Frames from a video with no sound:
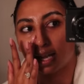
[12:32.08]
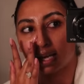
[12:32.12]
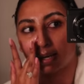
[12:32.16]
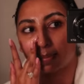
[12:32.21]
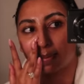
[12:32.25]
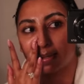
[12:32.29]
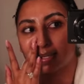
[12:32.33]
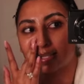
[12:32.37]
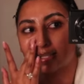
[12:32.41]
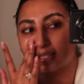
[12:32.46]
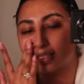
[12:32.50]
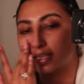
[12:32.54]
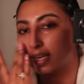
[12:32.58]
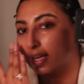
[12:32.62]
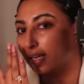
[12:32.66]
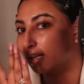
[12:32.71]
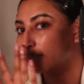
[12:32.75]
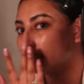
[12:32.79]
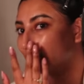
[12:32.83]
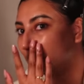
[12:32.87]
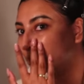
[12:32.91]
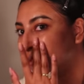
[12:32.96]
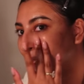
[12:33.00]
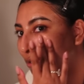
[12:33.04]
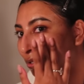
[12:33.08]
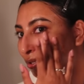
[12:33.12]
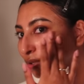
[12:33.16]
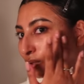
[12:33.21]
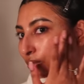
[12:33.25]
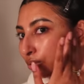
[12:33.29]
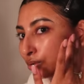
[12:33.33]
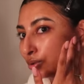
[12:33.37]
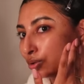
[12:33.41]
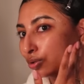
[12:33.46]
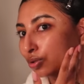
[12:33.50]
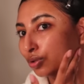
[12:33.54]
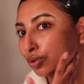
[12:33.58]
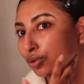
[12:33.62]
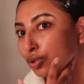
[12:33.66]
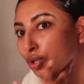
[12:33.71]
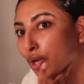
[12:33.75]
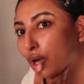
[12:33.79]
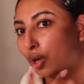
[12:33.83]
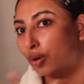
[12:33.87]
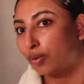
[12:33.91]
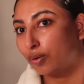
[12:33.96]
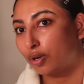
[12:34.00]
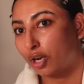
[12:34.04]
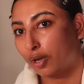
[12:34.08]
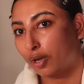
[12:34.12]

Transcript: Like, my skin just looks so